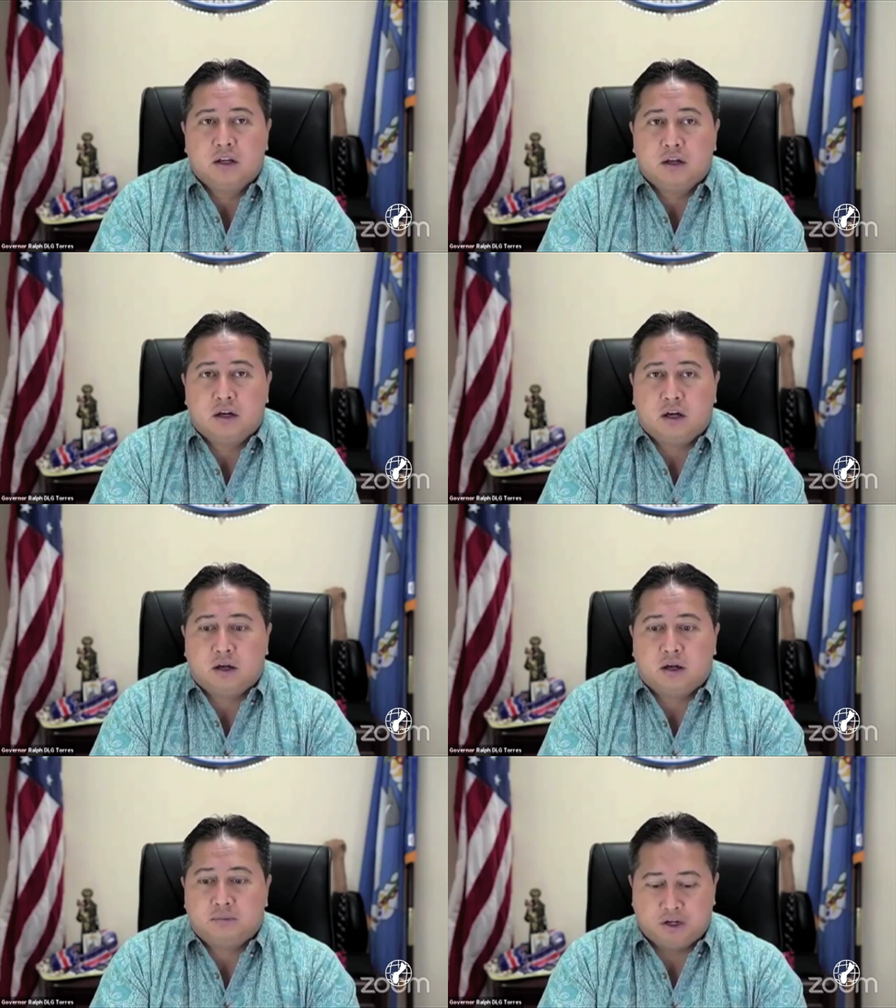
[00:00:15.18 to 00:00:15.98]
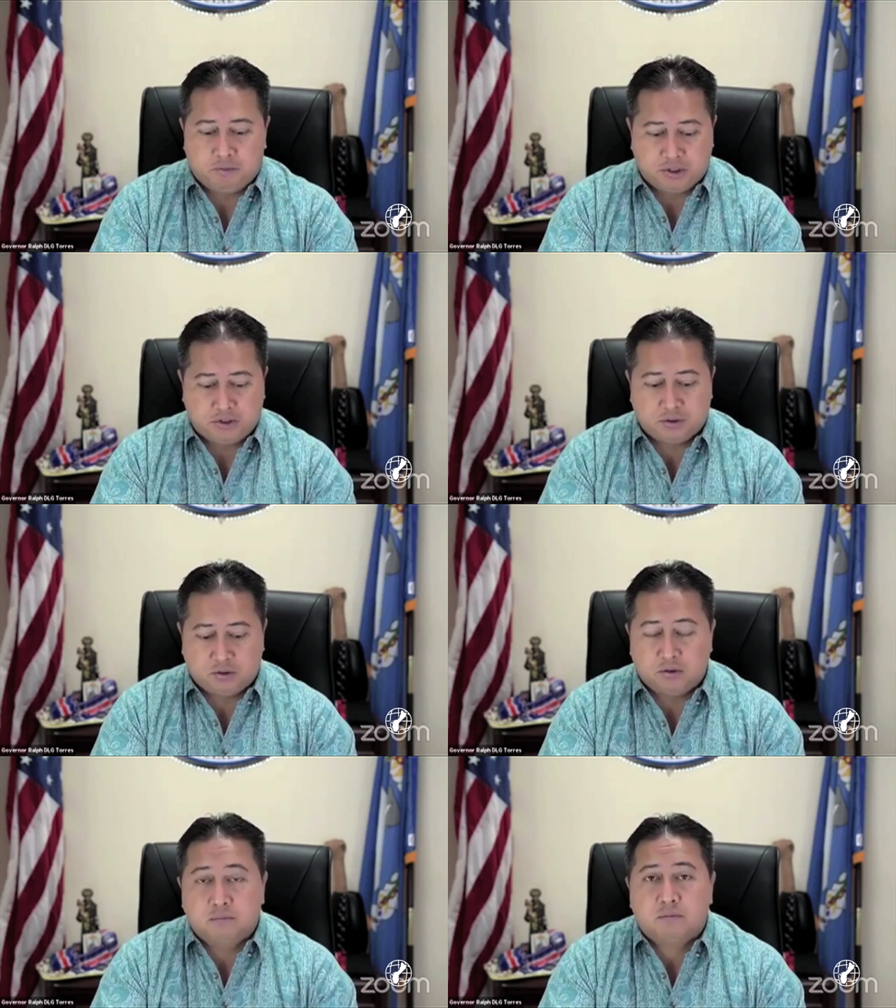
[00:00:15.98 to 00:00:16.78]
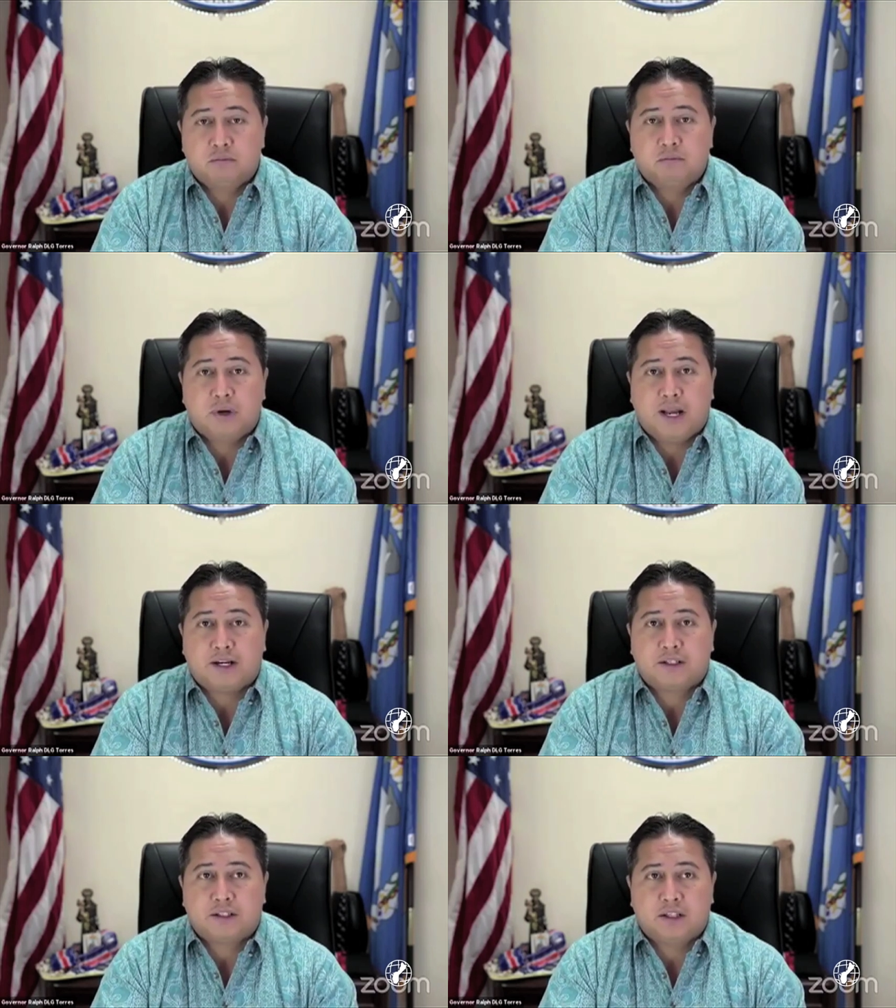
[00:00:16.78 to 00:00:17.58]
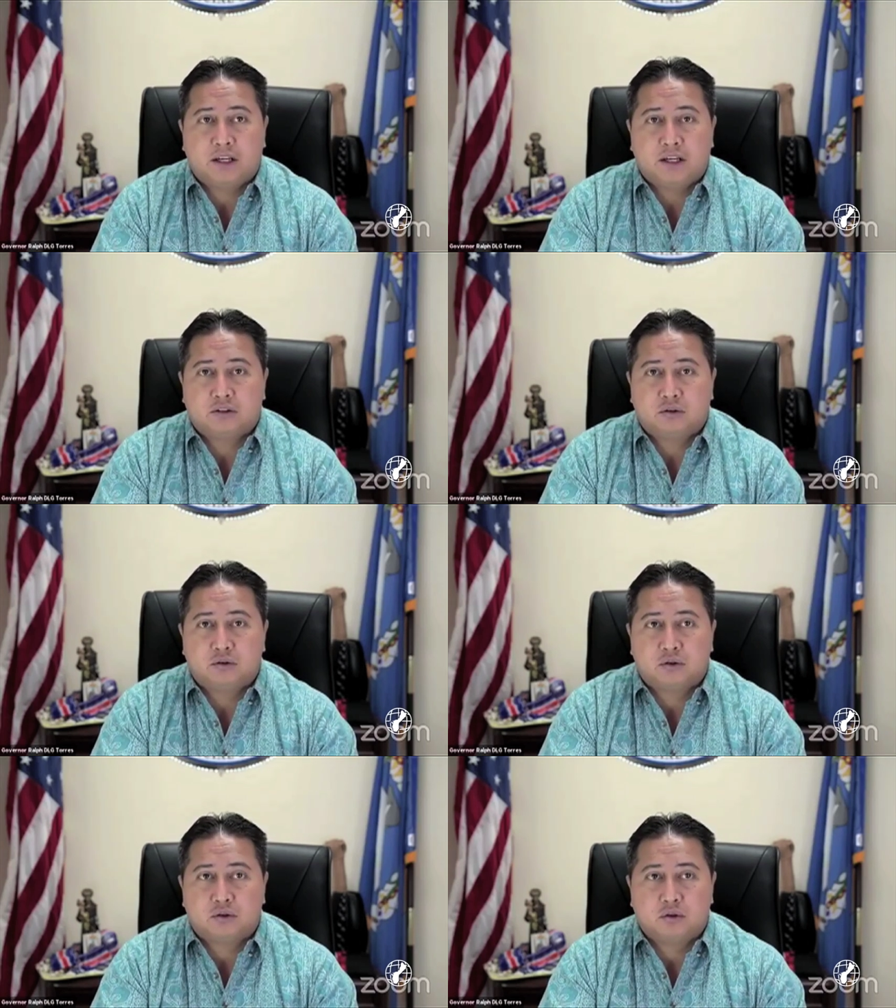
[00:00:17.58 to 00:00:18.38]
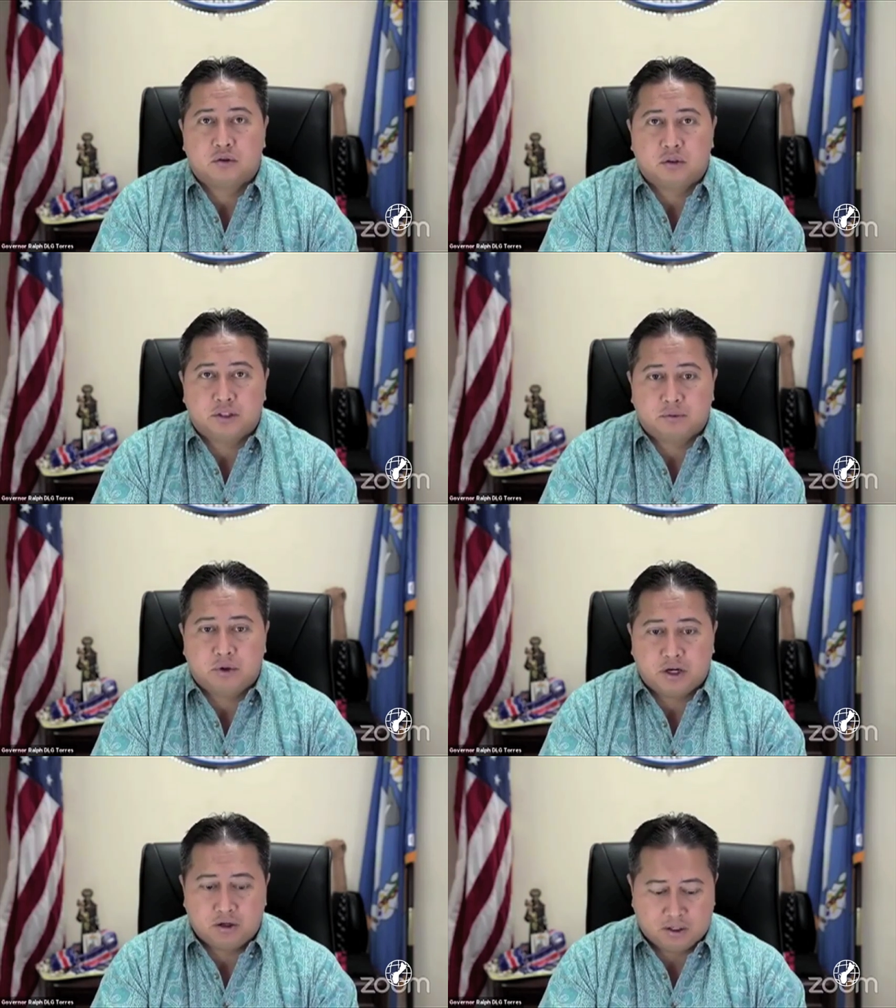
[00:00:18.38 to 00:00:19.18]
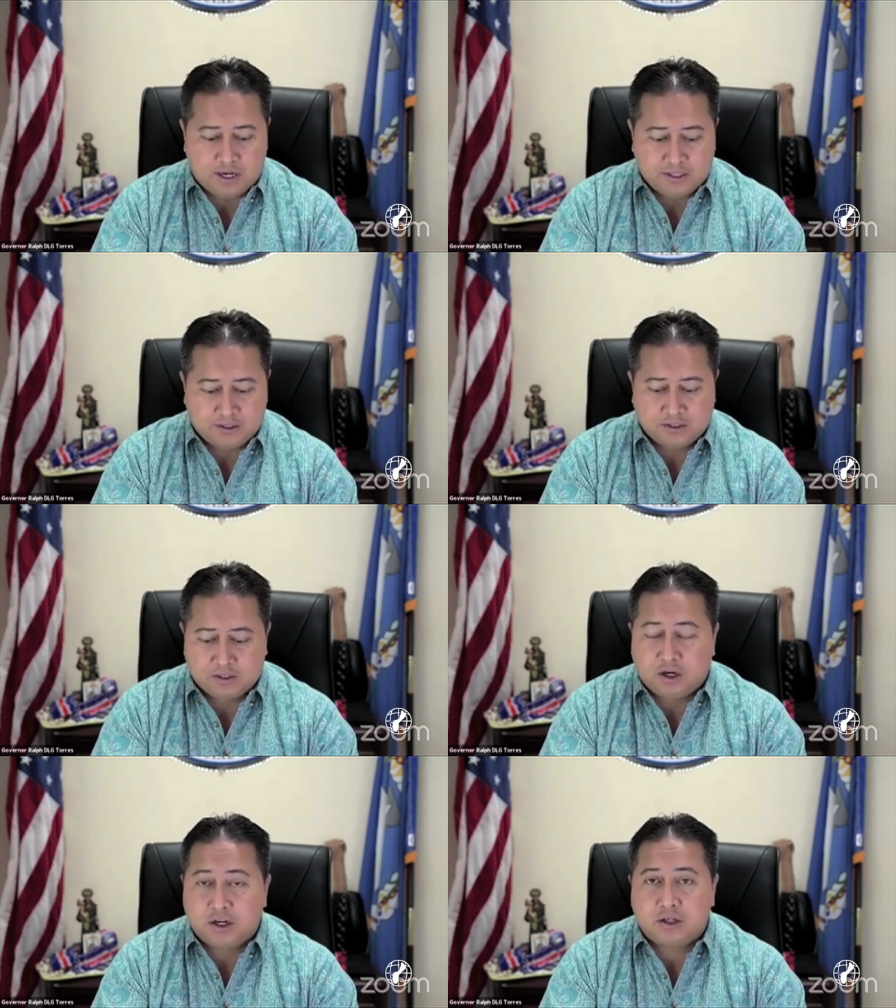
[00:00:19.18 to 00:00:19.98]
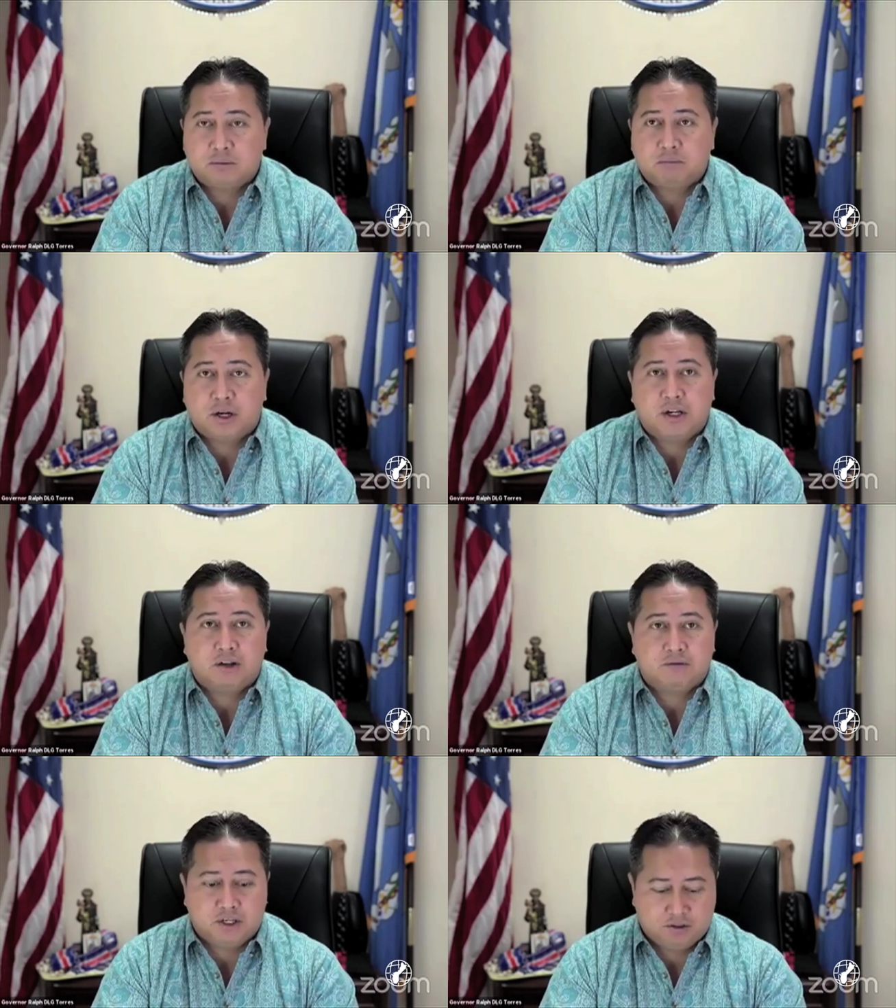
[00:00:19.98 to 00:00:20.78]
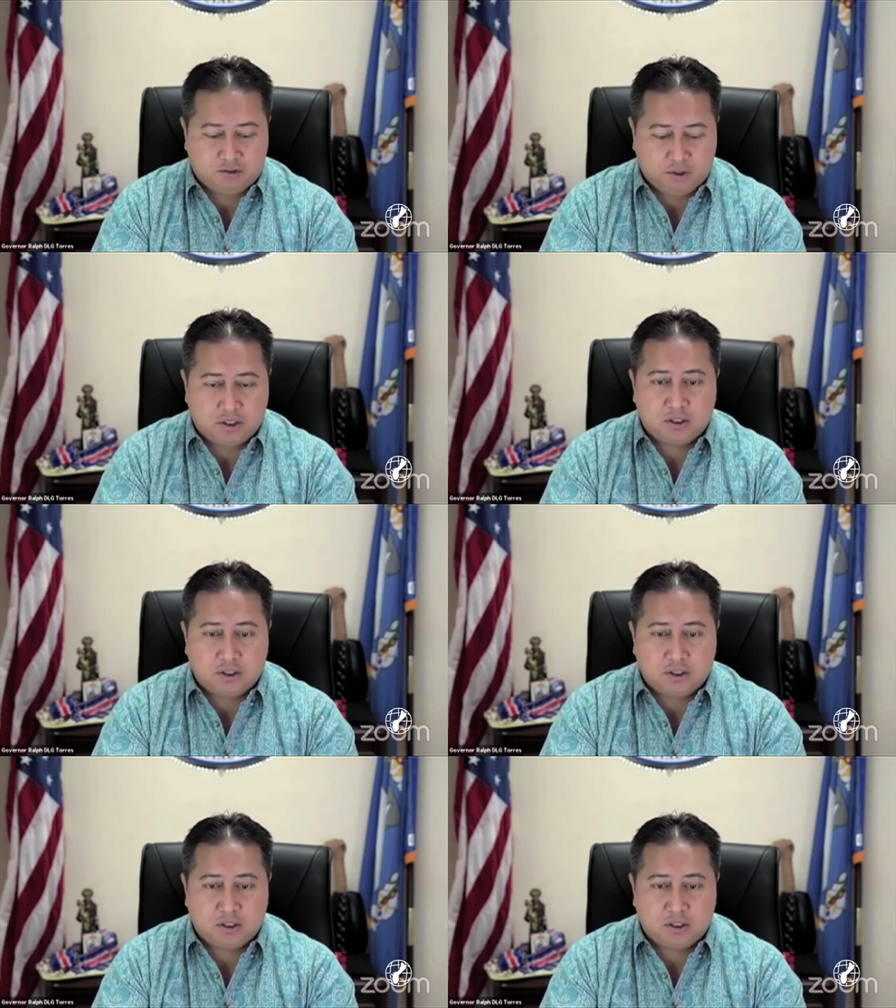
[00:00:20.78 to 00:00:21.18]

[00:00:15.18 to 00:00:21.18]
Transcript: um, can resume back to school and regular classes starting Monday of next week.